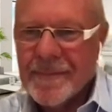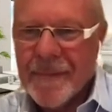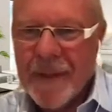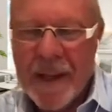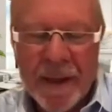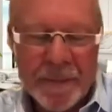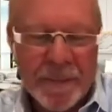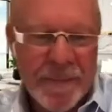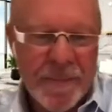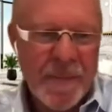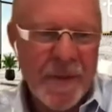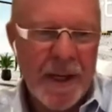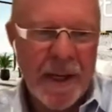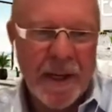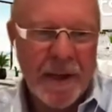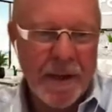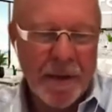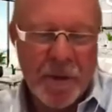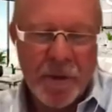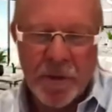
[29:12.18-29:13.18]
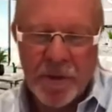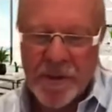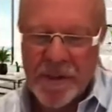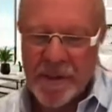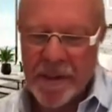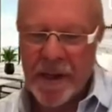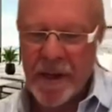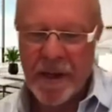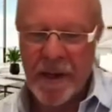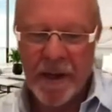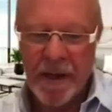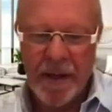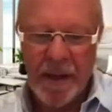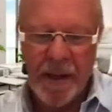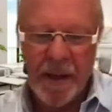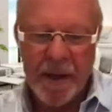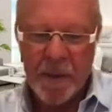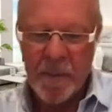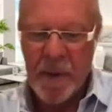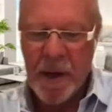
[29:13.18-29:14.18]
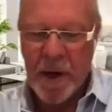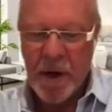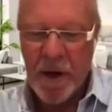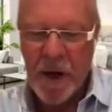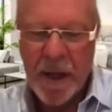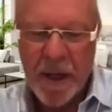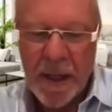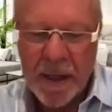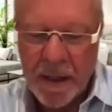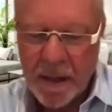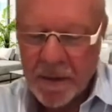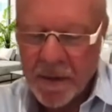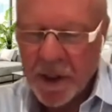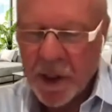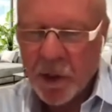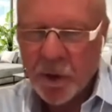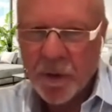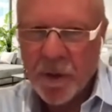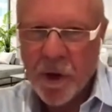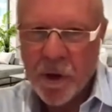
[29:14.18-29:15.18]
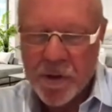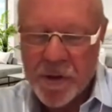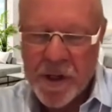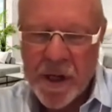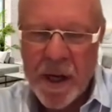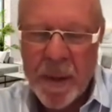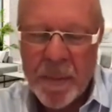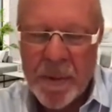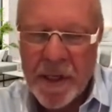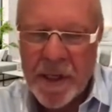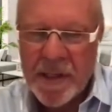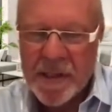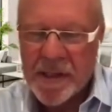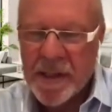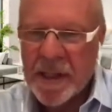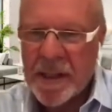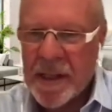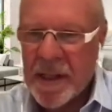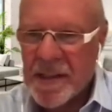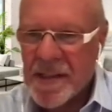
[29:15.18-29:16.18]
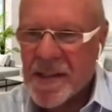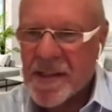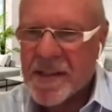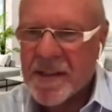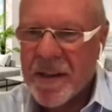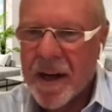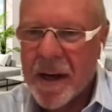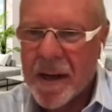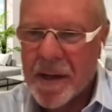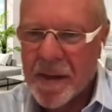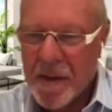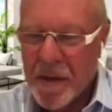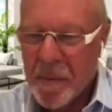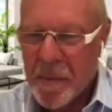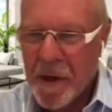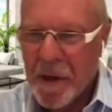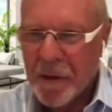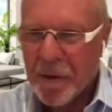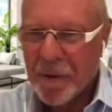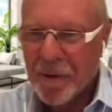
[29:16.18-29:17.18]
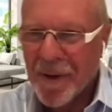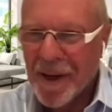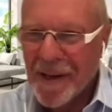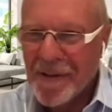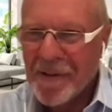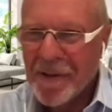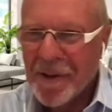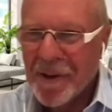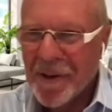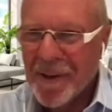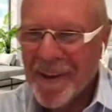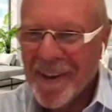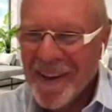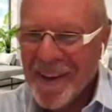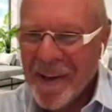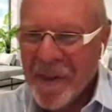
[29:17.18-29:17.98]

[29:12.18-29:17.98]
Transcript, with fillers: yeah I, I, couldn't say it any any better I, and you know those companies that get stuck in the middle right they're